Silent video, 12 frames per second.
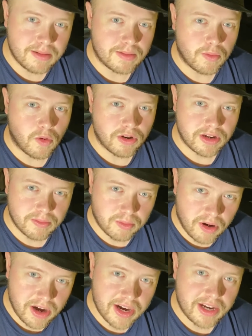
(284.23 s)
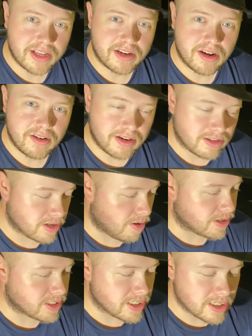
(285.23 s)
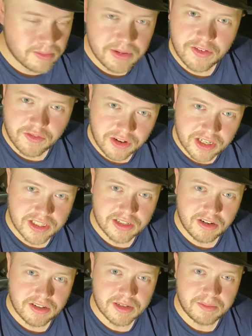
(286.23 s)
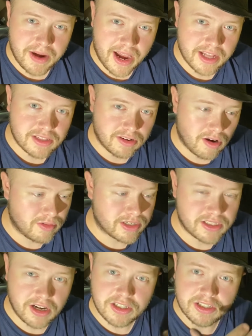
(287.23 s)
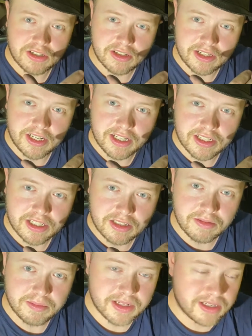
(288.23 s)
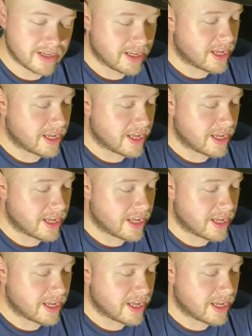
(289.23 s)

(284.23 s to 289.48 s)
the more you brake, you know, and there's always a little bit of friction because the pads are always touching the disc a little bit.